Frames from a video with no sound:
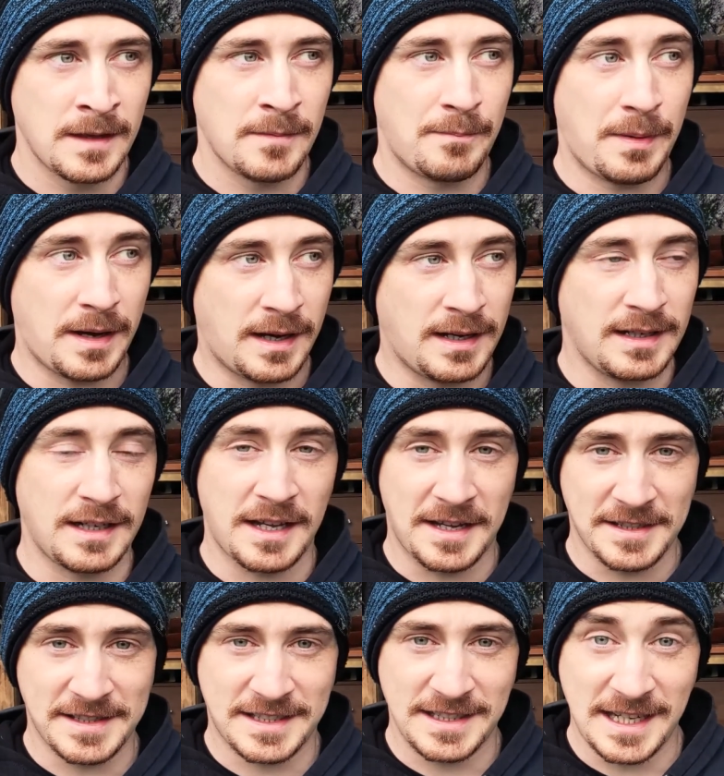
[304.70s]
But
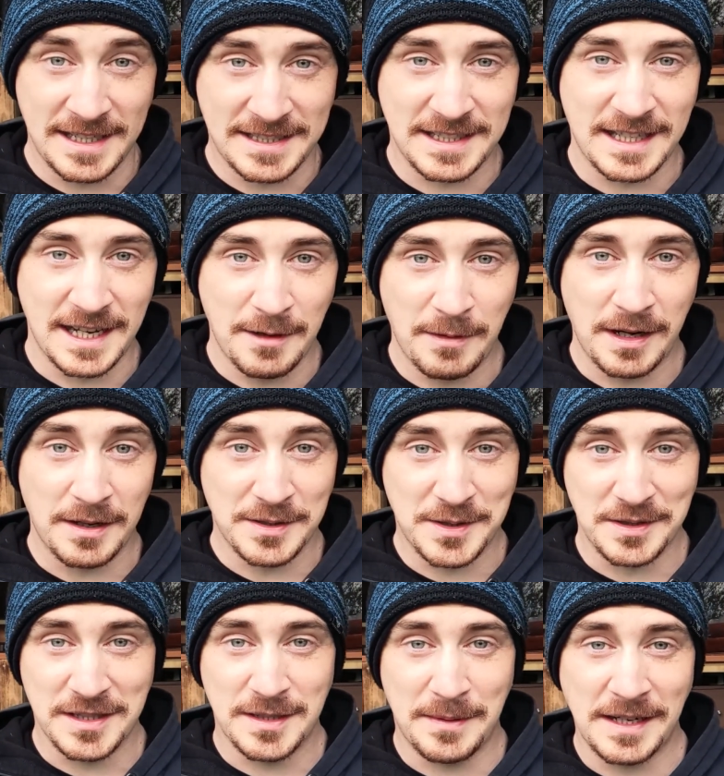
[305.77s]
yesterday, while I was
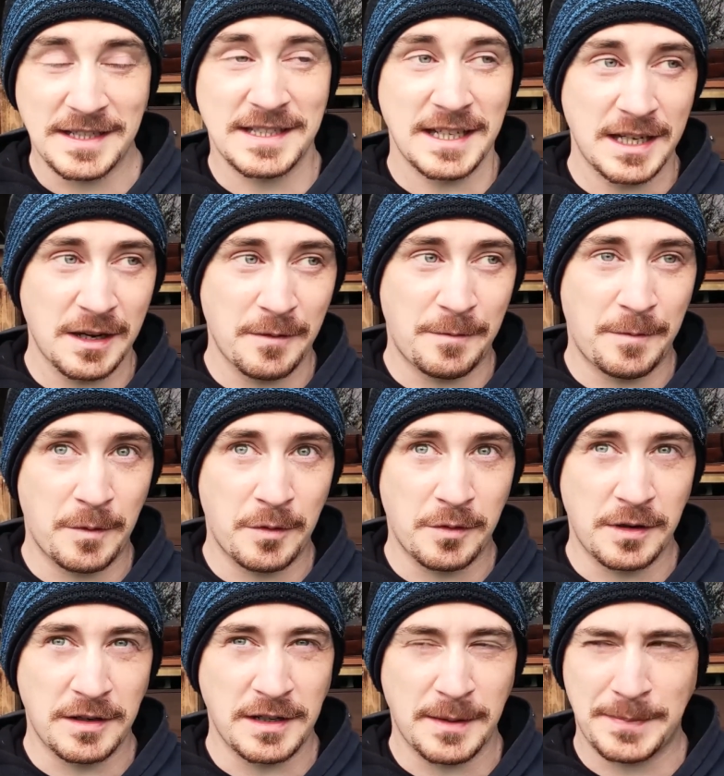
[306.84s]
doing some editing
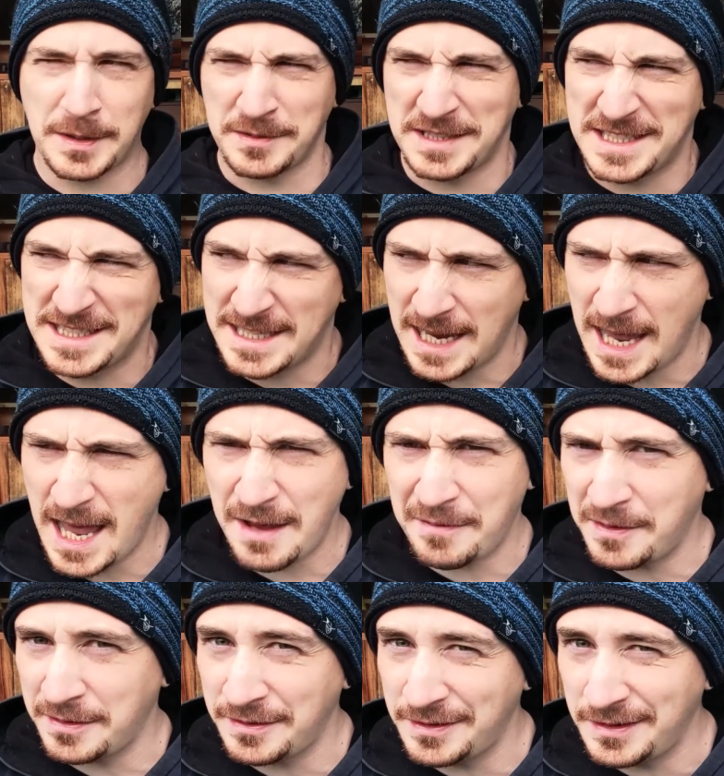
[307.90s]
for episode
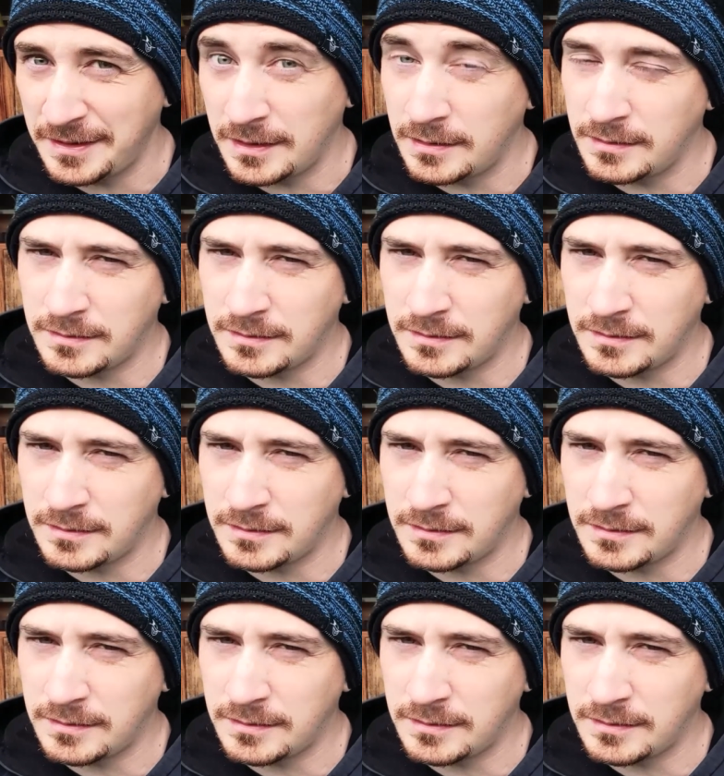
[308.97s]
7,